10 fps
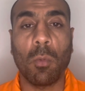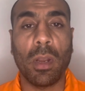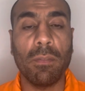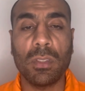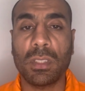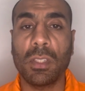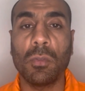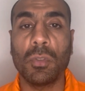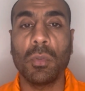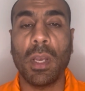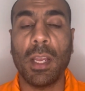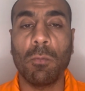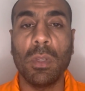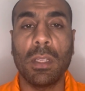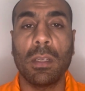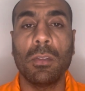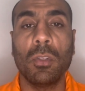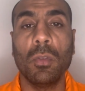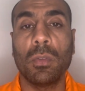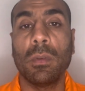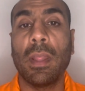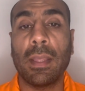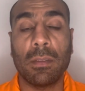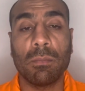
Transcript: whatever skills you have, we can you they,